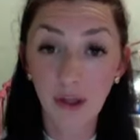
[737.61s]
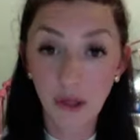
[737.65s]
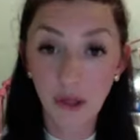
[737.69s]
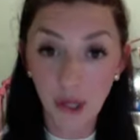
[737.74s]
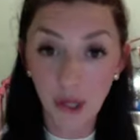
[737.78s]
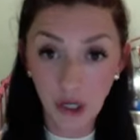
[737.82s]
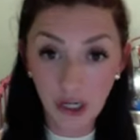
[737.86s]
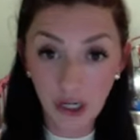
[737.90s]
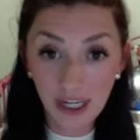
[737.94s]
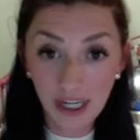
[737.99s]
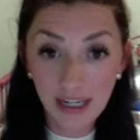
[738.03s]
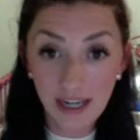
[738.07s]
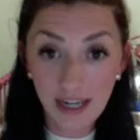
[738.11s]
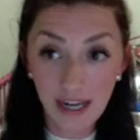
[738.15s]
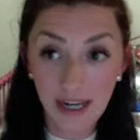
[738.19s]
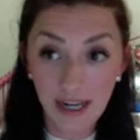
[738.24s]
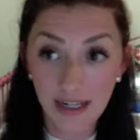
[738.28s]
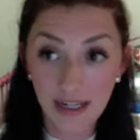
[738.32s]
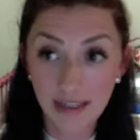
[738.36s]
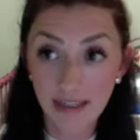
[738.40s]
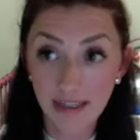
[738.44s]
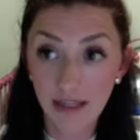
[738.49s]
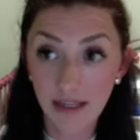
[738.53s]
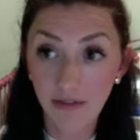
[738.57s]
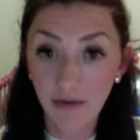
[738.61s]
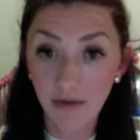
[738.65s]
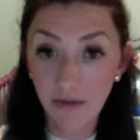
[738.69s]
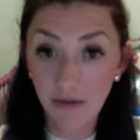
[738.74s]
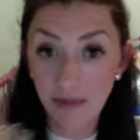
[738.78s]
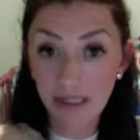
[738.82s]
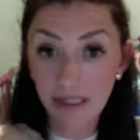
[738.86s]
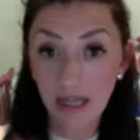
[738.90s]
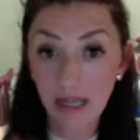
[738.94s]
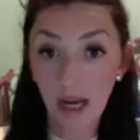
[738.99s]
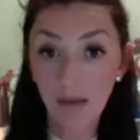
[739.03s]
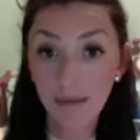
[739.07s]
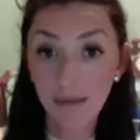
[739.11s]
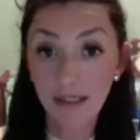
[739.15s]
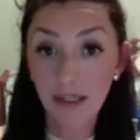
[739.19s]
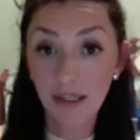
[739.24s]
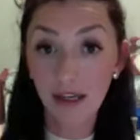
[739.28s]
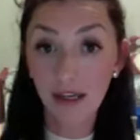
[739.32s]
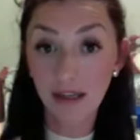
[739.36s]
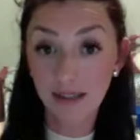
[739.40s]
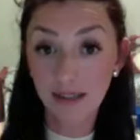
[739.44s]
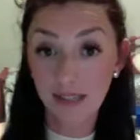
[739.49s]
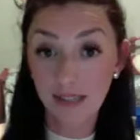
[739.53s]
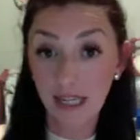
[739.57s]
30 days from the time
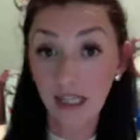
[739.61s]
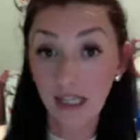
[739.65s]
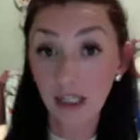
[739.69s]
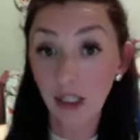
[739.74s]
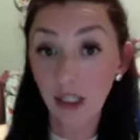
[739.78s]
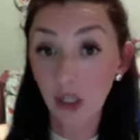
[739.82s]
a scent